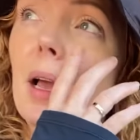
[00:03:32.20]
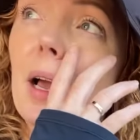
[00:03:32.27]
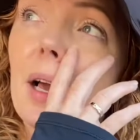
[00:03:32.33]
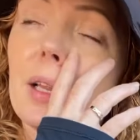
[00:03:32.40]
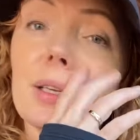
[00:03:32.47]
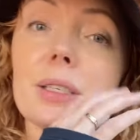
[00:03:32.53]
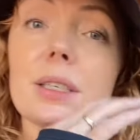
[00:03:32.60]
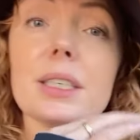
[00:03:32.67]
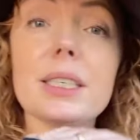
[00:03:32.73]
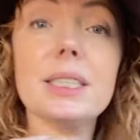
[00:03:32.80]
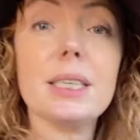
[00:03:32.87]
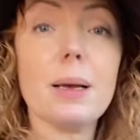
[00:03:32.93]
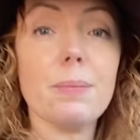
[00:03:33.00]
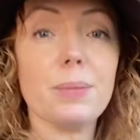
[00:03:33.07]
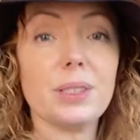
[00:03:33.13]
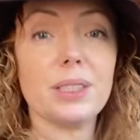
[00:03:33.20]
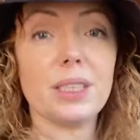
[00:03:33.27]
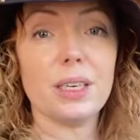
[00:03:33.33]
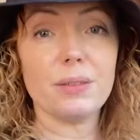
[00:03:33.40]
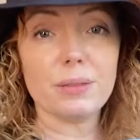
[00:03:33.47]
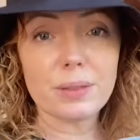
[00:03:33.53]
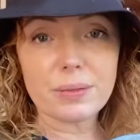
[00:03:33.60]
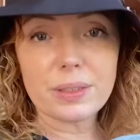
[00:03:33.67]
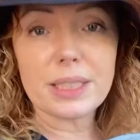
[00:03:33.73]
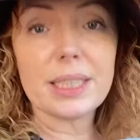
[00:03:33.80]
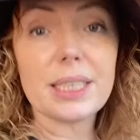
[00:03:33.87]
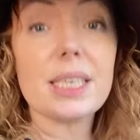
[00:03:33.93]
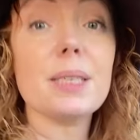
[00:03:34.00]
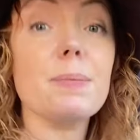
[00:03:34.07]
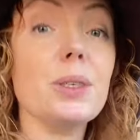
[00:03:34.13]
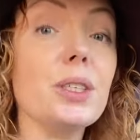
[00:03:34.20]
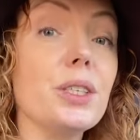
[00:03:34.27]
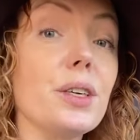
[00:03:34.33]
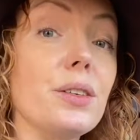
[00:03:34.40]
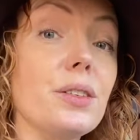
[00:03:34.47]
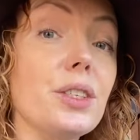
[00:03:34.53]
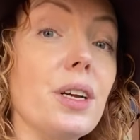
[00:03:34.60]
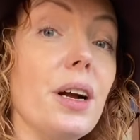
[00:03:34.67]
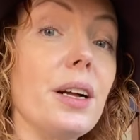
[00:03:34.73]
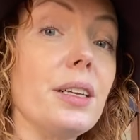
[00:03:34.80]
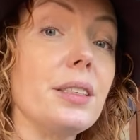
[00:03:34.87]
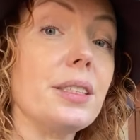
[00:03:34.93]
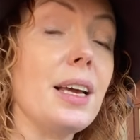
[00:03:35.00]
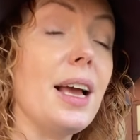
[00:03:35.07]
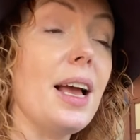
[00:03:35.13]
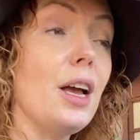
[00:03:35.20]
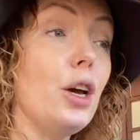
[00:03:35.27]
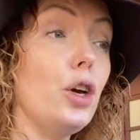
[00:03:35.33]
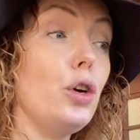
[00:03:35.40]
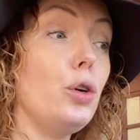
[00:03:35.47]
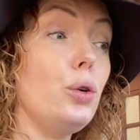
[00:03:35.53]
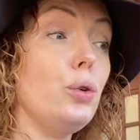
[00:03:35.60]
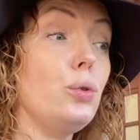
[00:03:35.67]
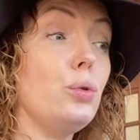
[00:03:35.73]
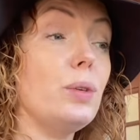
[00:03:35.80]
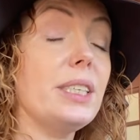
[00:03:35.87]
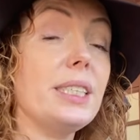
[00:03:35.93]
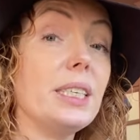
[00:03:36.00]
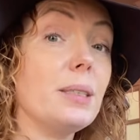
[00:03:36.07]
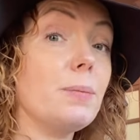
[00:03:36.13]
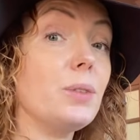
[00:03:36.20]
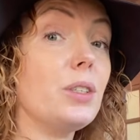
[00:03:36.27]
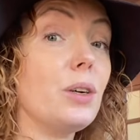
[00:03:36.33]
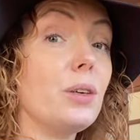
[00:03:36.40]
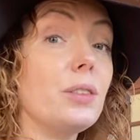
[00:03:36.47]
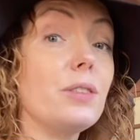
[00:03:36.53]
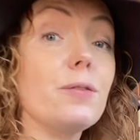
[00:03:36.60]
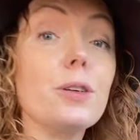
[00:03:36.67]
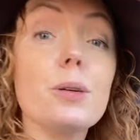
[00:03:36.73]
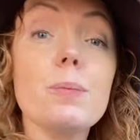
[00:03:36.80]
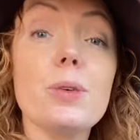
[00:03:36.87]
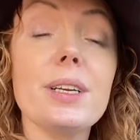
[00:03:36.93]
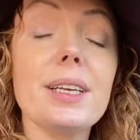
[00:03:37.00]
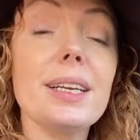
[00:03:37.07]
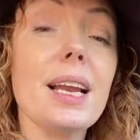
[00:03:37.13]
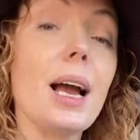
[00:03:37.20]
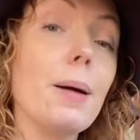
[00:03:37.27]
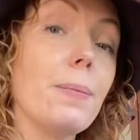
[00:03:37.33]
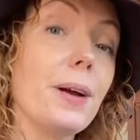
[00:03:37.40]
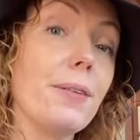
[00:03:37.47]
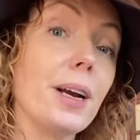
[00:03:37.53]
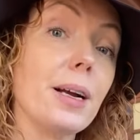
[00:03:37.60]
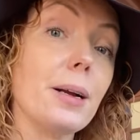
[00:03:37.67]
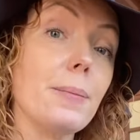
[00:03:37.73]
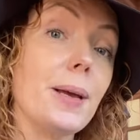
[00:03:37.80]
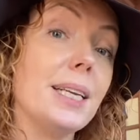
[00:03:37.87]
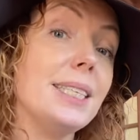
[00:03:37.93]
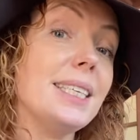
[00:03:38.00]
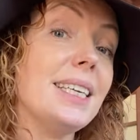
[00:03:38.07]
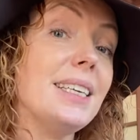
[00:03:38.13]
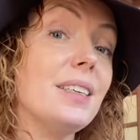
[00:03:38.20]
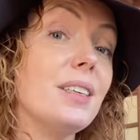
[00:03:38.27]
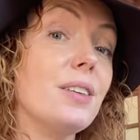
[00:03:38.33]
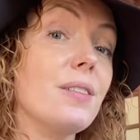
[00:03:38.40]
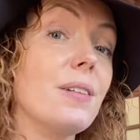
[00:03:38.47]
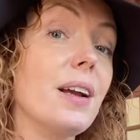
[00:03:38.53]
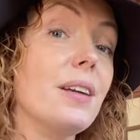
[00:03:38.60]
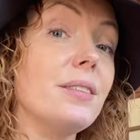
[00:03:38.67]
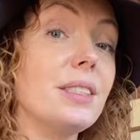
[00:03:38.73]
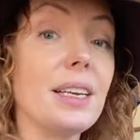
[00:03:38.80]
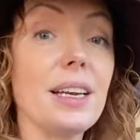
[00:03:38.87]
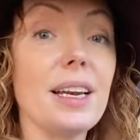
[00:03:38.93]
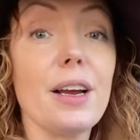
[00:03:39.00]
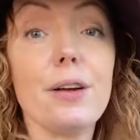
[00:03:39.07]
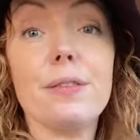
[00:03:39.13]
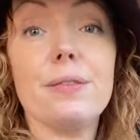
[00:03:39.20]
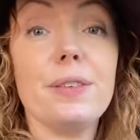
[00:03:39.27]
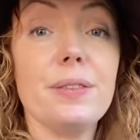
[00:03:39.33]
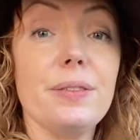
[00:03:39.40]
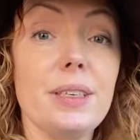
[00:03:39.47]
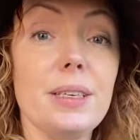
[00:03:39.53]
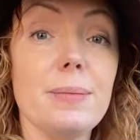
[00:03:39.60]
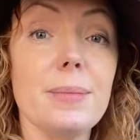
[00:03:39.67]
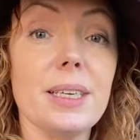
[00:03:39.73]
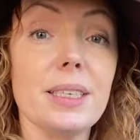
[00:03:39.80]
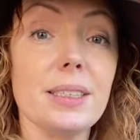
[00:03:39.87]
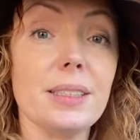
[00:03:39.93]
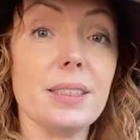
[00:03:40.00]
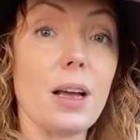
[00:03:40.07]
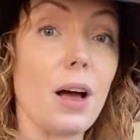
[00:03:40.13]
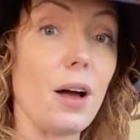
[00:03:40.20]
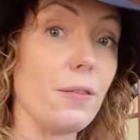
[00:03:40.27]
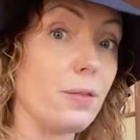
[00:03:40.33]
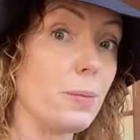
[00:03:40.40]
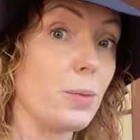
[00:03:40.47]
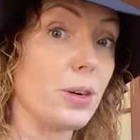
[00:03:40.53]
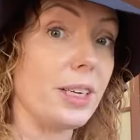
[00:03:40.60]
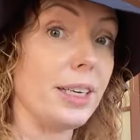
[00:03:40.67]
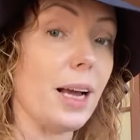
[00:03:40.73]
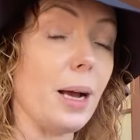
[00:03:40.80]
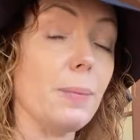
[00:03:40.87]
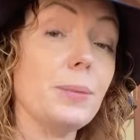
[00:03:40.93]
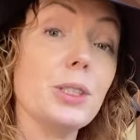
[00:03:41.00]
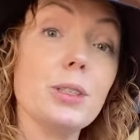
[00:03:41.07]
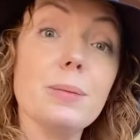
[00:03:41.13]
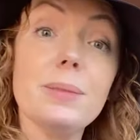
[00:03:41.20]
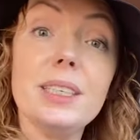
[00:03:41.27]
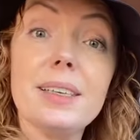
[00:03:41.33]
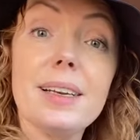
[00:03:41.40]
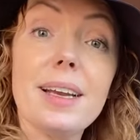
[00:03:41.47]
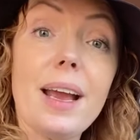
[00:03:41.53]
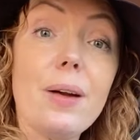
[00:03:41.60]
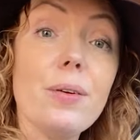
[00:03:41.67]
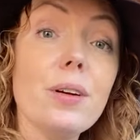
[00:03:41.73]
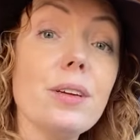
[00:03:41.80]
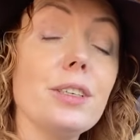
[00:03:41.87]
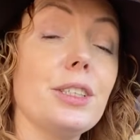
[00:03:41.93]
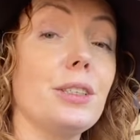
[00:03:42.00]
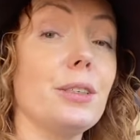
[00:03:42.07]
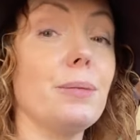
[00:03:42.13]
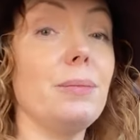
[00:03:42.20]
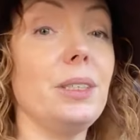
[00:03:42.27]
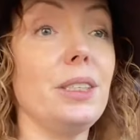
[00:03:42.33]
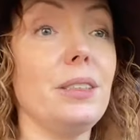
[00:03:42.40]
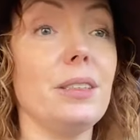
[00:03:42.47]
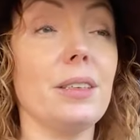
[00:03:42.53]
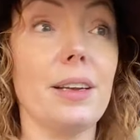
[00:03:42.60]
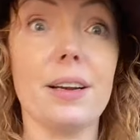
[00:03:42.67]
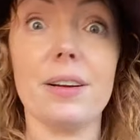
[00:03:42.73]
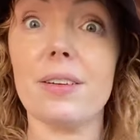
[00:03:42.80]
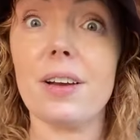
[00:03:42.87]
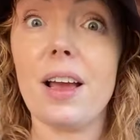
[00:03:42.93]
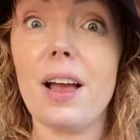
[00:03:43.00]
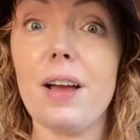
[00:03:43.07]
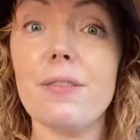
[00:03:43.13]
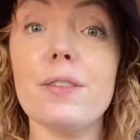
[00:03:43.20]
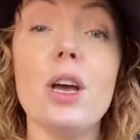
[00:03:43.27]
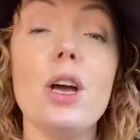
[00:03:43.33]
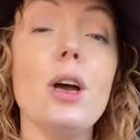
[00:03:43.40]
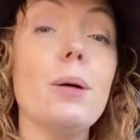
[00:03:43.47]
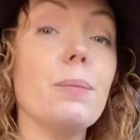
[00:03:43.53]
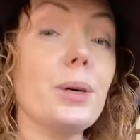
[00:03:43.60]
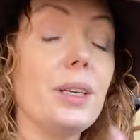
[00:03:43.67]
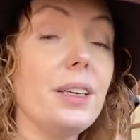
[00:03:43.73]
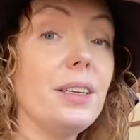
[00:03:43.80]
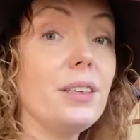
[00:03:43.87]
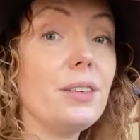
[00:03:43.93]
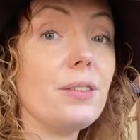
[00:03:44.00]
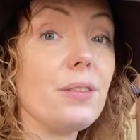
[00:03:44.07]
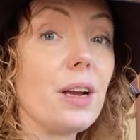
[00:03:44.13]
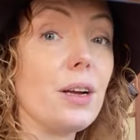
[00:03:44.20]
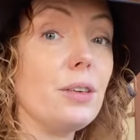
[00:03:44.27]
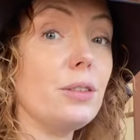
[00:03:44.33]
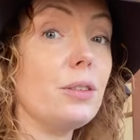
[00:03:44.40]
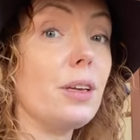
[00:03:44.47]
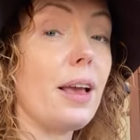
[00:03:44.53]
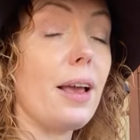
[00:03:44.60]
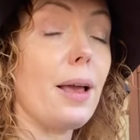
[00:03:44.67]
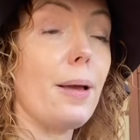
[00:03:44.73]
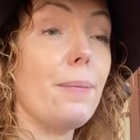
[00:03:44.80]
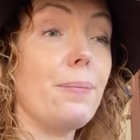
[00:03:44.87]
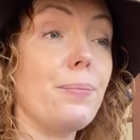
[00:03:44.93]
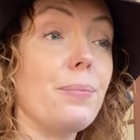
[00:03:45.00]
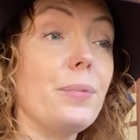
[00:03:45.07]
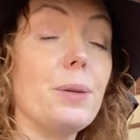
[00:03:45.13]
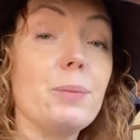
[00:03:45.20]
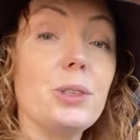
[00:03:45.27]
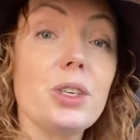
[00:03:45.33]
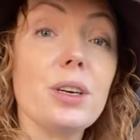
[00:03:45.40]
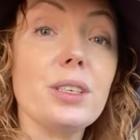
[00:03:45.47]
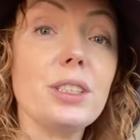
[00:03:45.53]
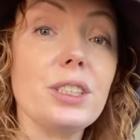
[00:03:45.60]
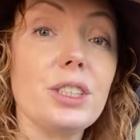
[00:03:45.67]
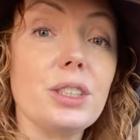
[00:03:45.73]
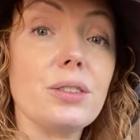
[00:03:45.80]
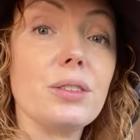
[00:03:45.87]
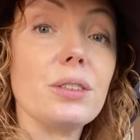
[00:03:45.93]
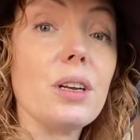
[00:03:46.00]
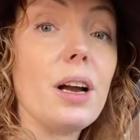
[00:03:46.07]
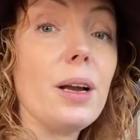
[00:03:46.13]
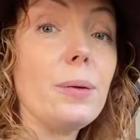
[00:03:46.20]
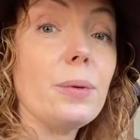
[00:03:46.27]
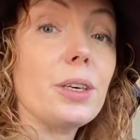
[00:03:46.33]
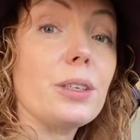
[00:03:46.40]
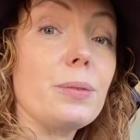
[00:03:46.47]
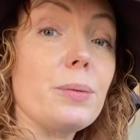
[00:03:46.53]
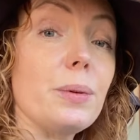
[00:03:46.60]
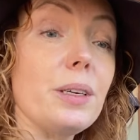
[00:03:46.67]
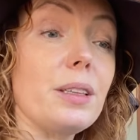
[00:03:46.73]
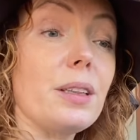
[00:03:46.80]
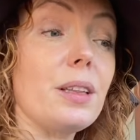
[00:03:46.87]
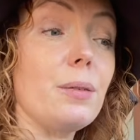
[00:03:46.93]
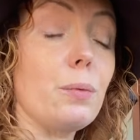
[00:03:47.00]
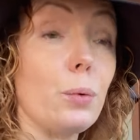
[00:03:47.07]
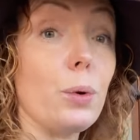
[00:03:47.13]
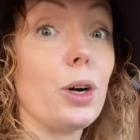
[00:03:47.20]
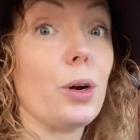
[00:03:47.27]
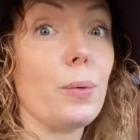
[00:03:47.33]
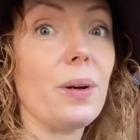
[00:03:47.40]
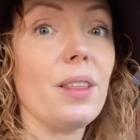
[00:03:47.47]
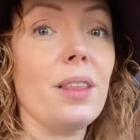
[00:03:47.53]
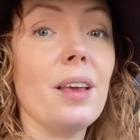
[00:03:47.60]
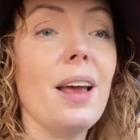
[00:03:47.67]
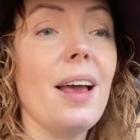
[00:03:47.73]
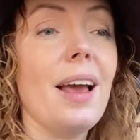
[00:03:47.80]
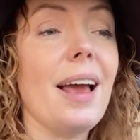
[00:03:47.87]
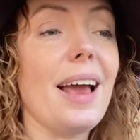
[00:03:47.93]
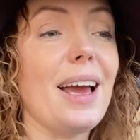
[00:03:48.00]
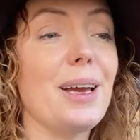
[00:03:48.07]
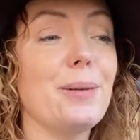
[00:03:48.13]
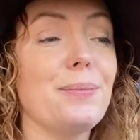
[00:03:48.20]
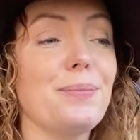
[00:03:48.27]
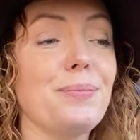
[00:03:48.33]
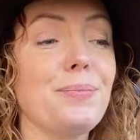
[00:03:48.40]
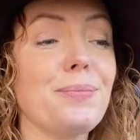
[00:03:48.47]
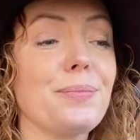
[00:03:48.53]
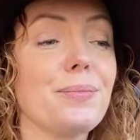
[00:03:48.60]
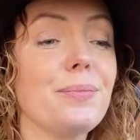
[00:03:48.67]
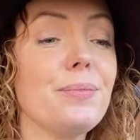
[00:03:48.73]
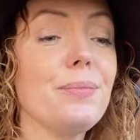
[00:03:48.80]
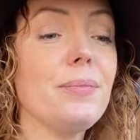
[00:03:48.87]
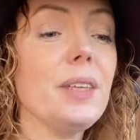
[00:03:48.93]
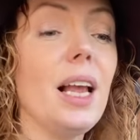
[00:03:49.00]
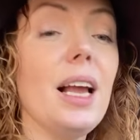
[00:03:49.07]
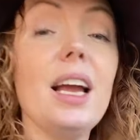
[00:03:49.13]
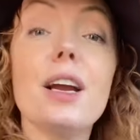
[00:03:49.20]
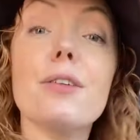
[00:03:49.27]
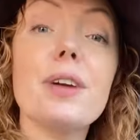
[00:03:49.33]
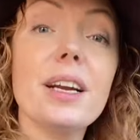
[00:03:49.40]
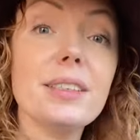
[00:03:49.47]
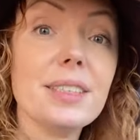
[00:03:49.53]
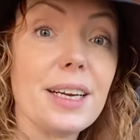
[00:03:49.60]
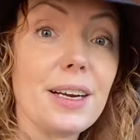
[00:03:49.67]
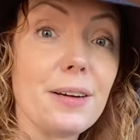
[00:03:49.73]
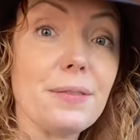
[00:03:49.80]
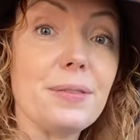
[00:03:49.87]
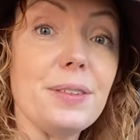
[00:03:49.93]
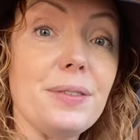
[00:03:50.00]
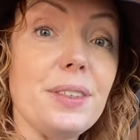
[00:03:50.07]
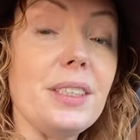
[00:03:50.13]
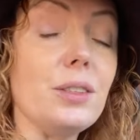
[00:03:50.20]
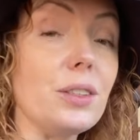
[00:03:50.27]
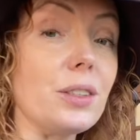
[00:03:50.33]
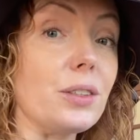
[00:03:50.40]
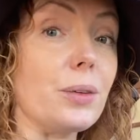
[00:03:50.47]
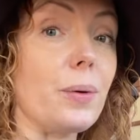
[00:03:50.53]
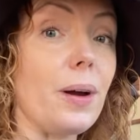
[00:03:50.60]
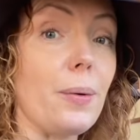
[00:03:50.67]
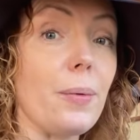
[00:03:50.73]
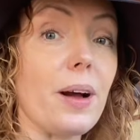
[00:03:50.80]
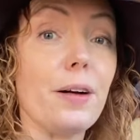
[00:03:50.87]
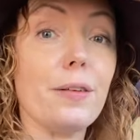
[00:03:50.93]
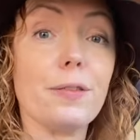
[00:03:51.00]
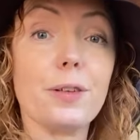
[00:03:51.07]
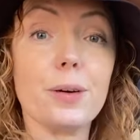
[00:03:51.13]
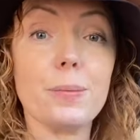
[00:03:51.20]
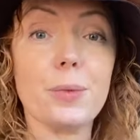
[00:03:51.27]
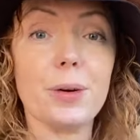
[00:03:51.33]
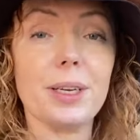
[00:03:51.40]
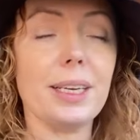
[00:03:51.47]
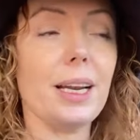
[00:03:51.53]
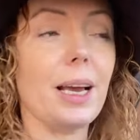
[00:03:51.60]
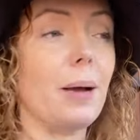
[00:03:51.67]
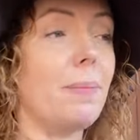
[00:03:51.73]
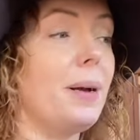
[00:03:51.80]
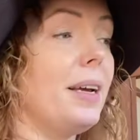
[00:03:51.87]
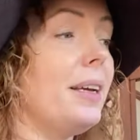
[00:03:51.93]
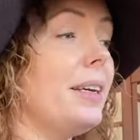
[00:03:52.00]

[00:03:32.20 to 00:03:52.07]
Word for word: Another example, say if we have a six month old child who, a six month old for a morning nap, I recommend in and around an hour and 15 minutes of a morning nap. Some need an hour, some need an hour and a half, but in and around um, the majority of children I worked with, work with, um, around an hour and 15 does quite well for a morning nap.